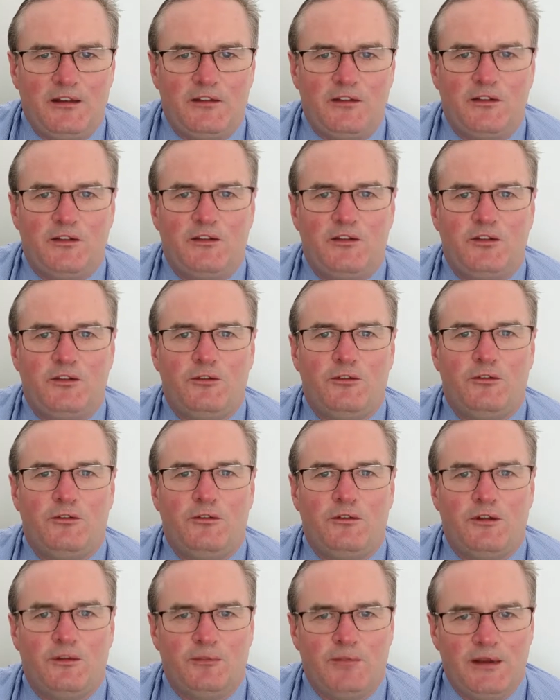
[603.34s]
listened to
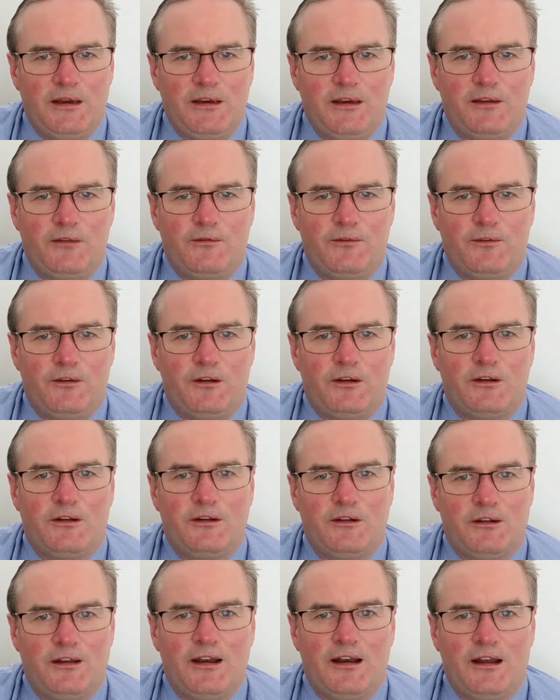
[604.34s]
be
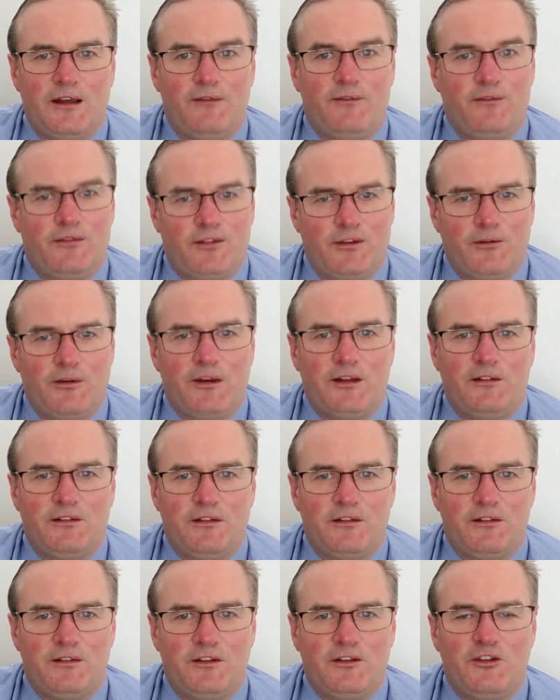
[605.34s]
different enough so it is
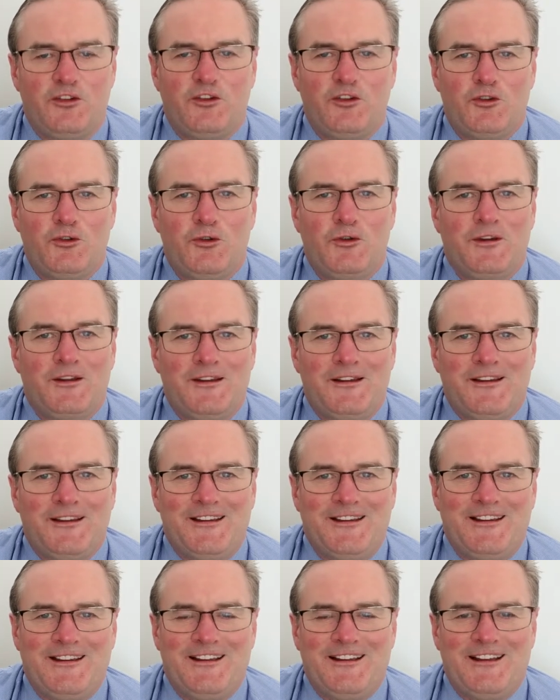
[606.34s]
listened to,
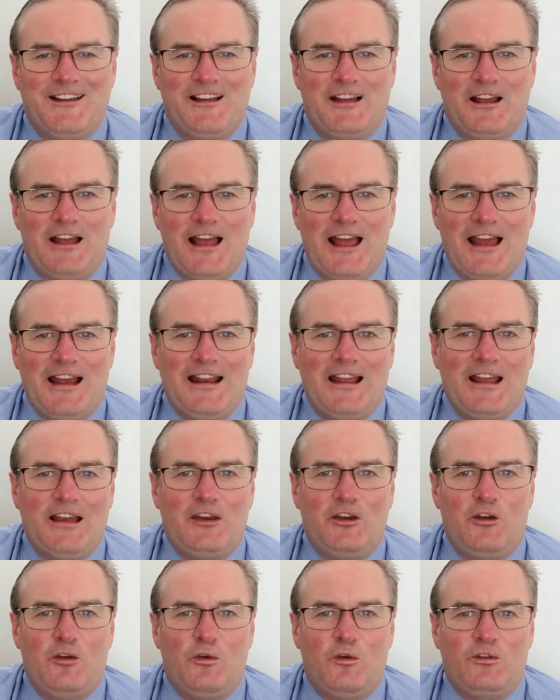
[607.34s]
and
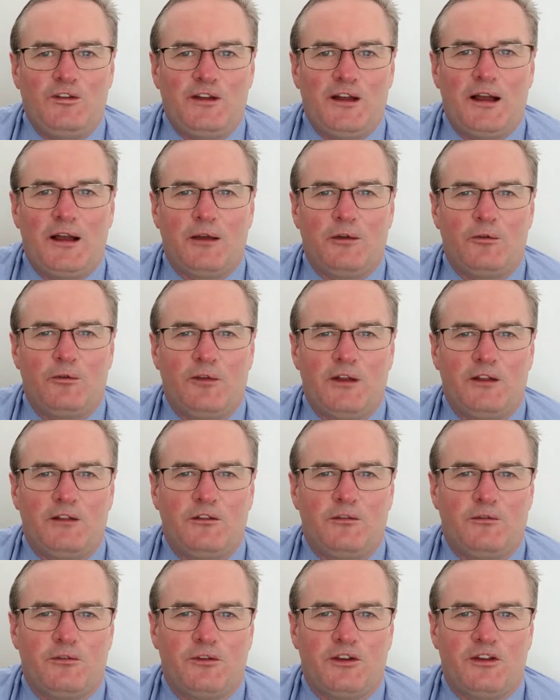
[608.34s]
get your target
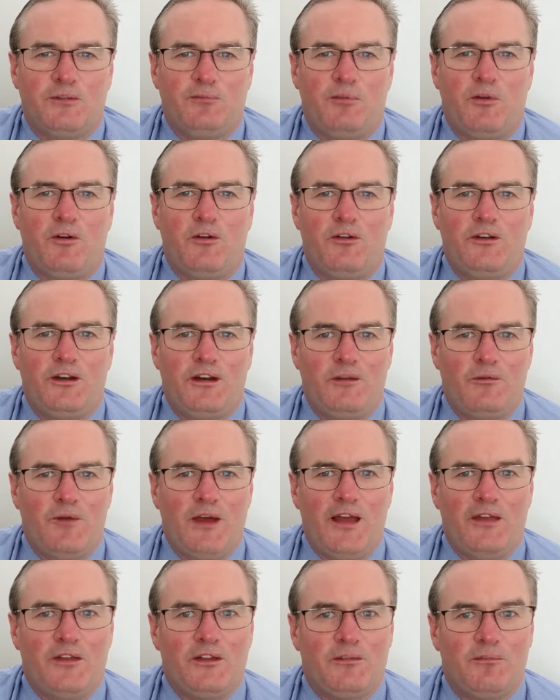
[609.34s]
audience to respond in a
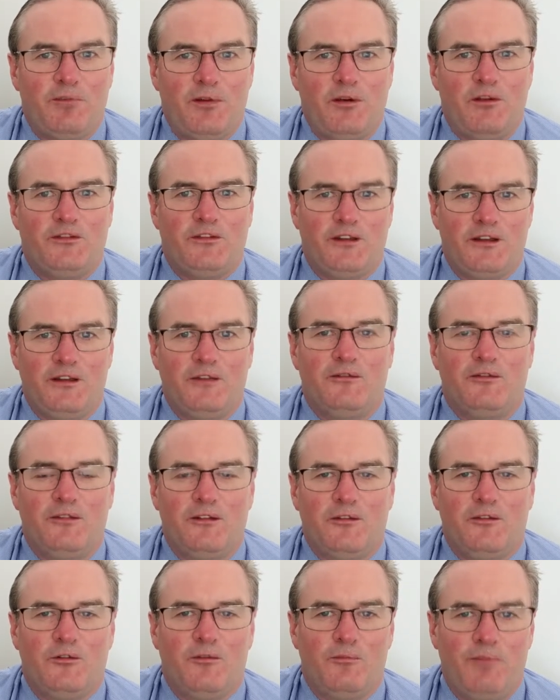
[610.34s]
way that's positive
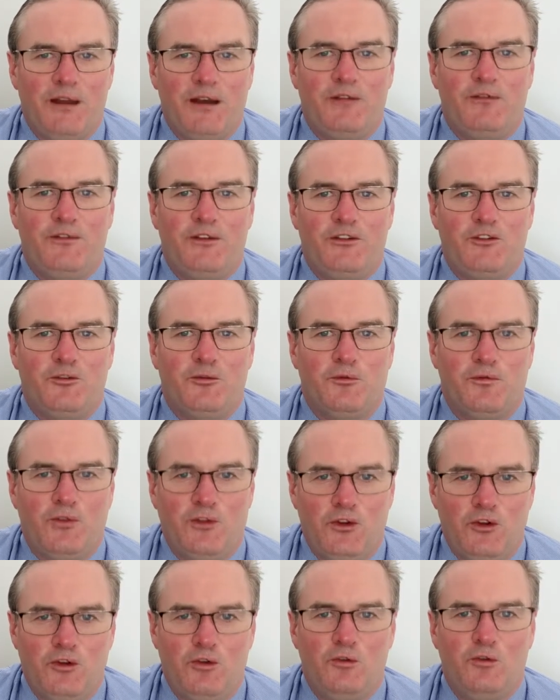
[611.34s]
or beneficial
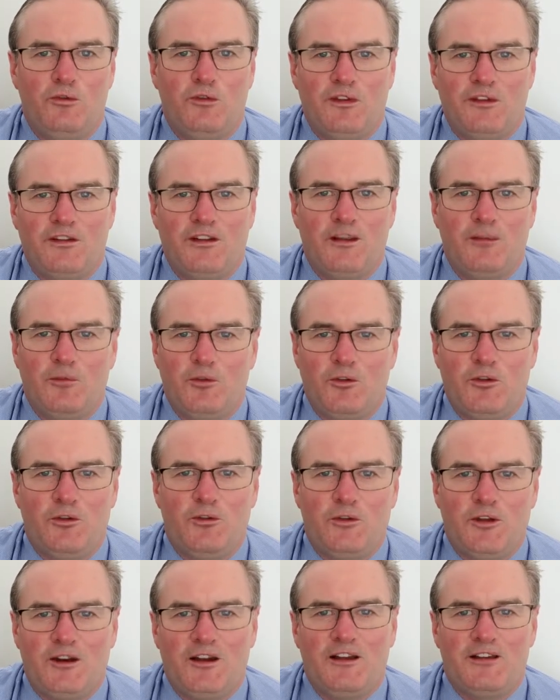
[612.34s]
for you, the team or the
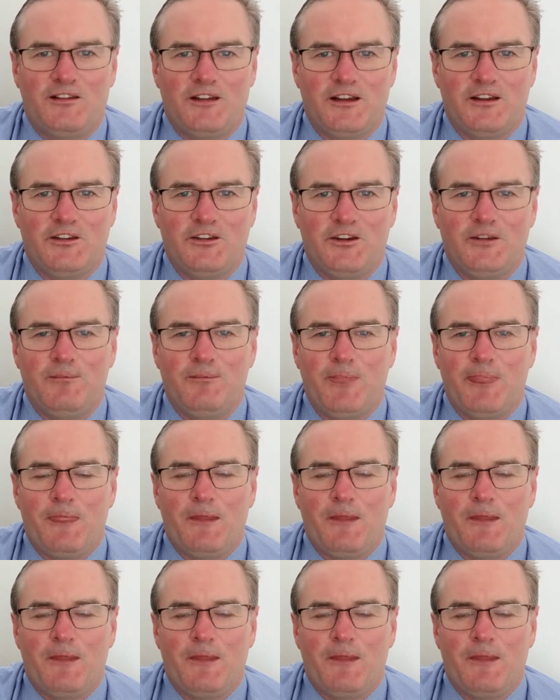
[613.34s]
organisation,